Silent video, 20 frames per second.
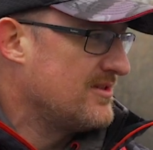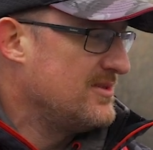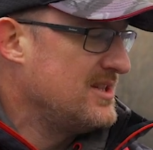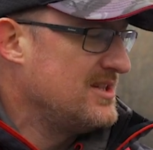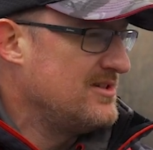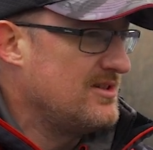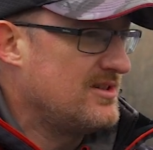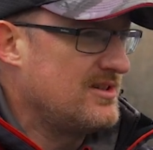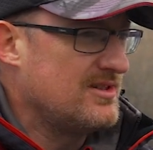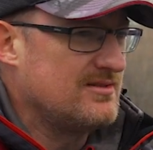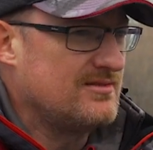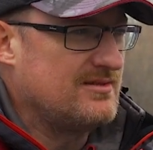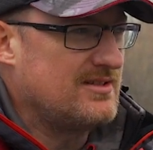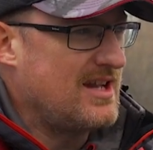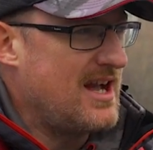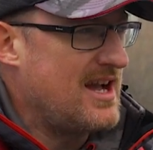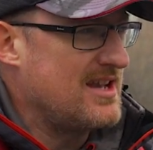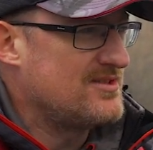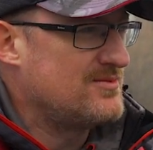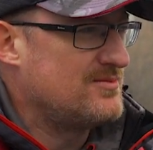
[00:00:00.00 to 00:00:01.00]
I mean, you can
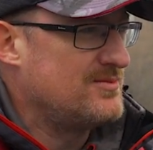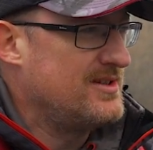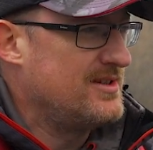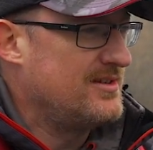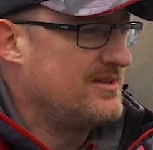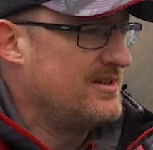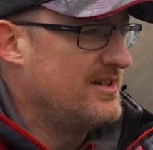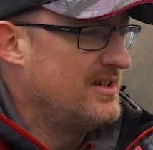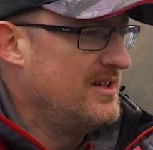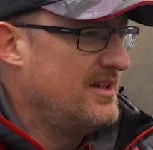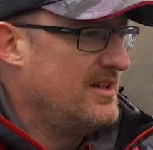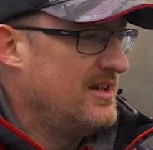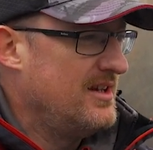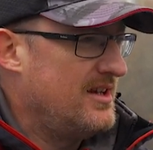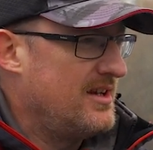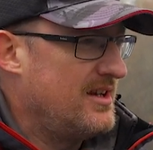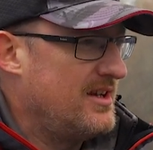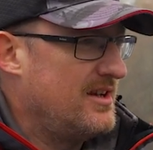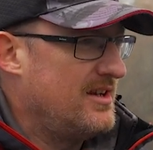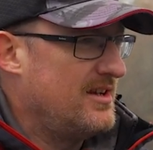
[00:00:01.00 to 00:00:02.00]
cast with
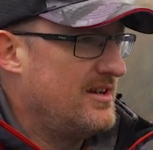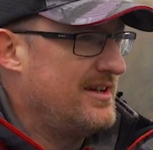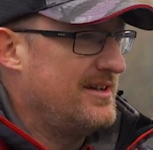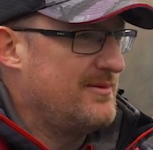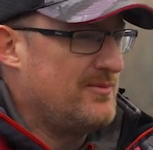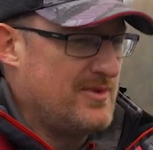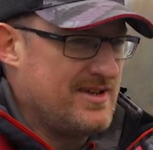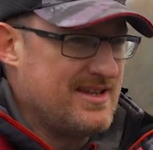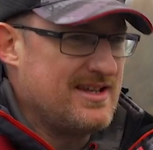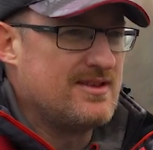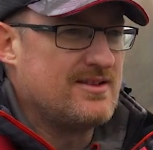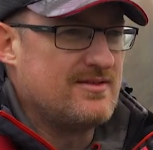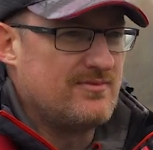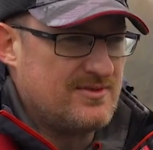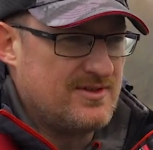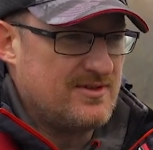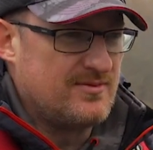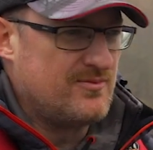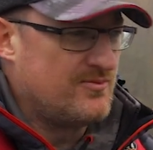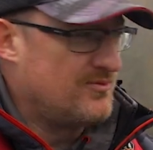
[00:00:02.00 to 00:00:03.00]

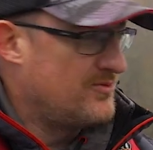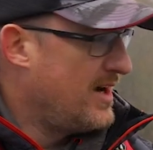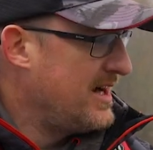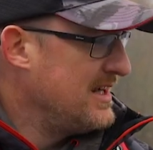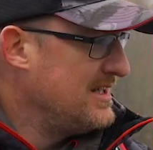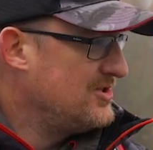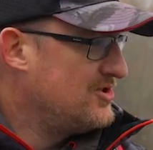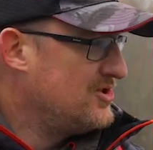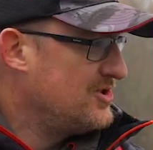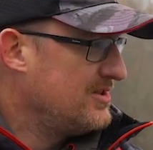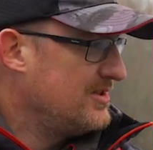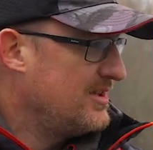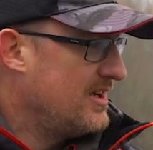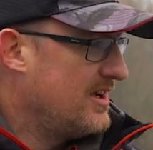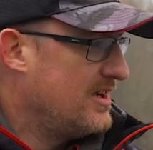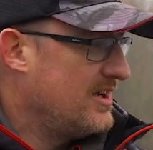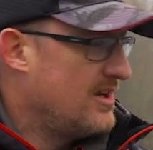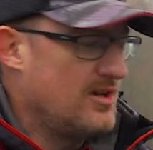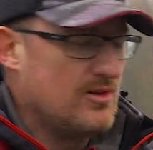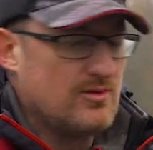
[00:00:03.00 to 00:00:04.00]
within the Rage
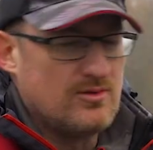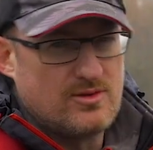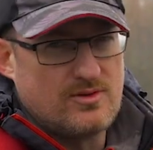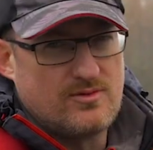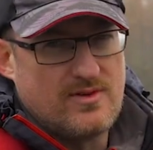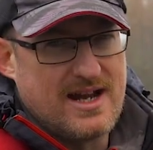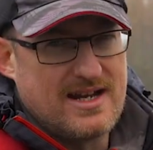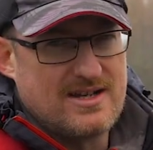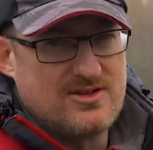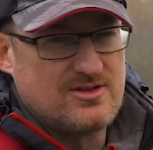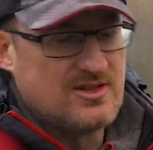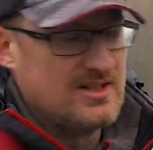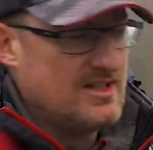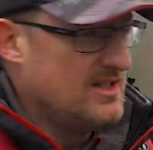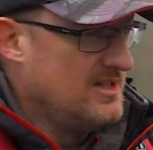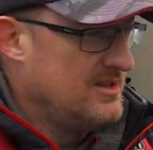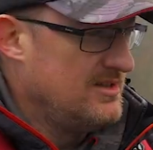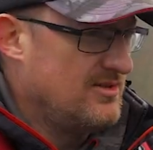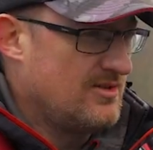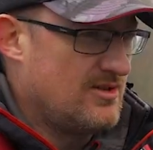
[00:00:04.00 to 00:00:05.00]
lure range.
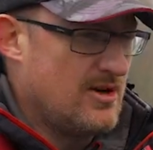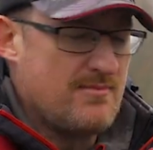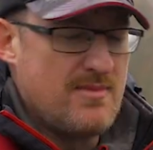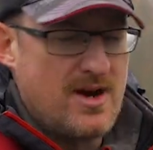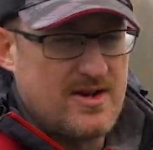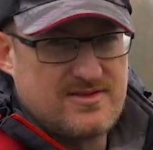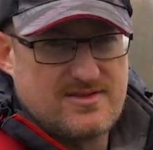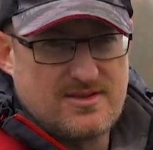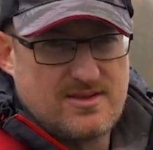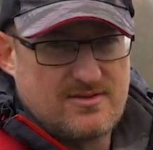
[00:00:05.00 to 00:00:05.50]
You've got most